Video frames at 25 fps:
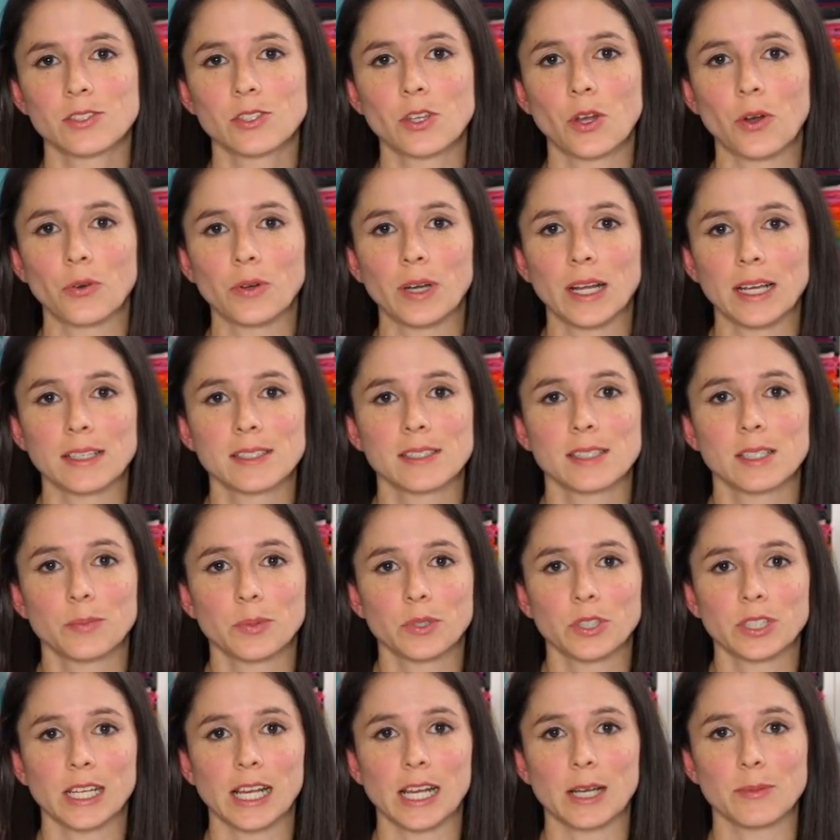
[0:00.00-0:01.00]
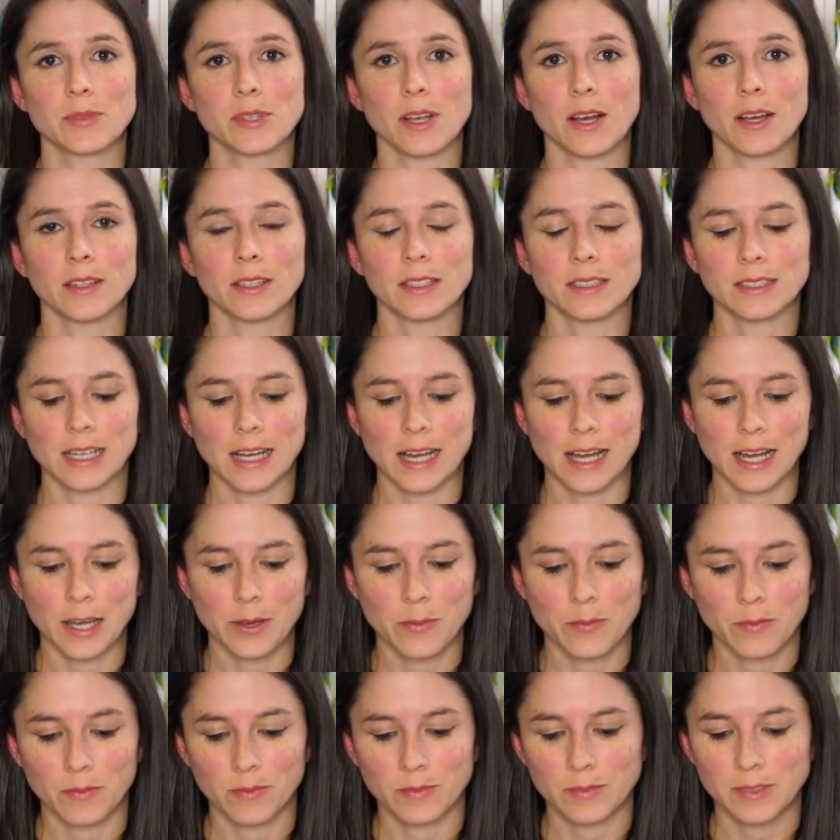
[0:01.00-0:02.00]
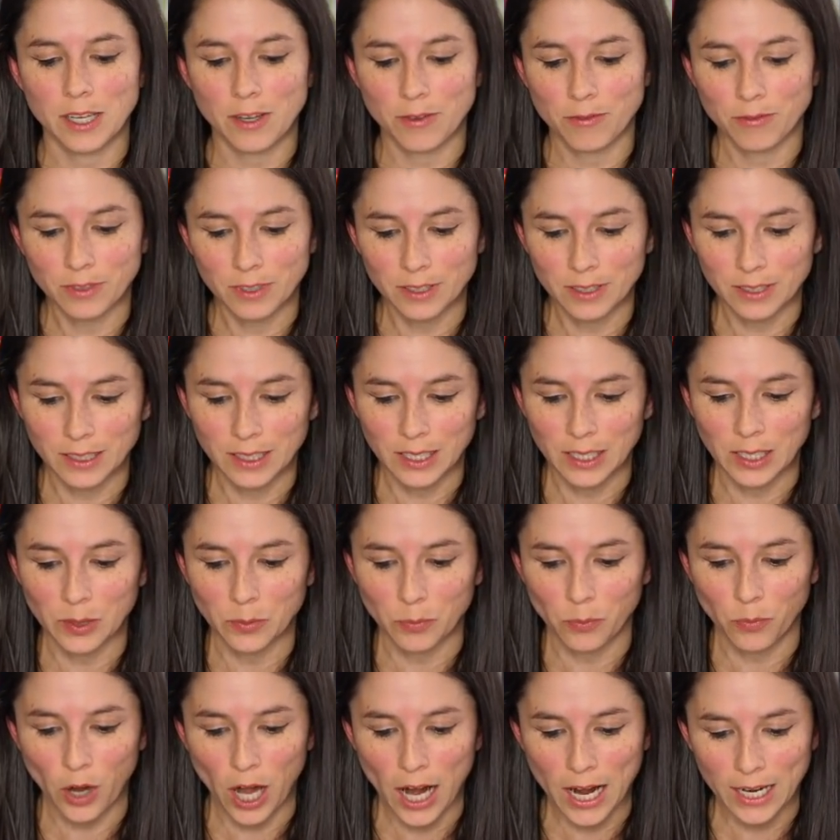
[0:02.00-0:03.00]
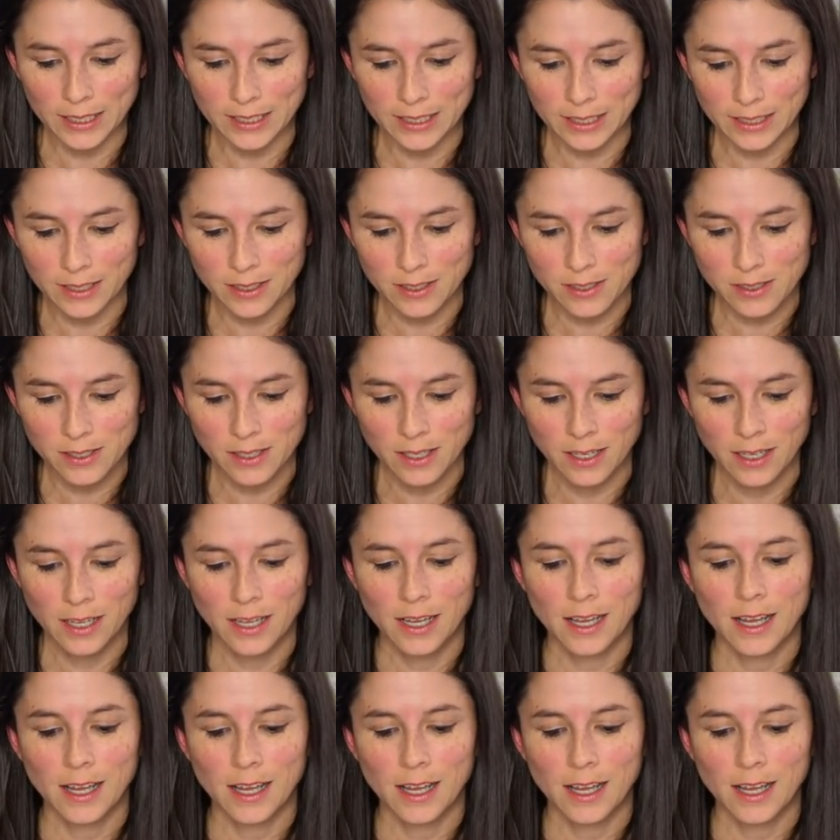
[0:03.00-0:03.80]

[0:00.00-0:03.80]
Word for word: sew nice zipper tabs all the time. Definitely practice.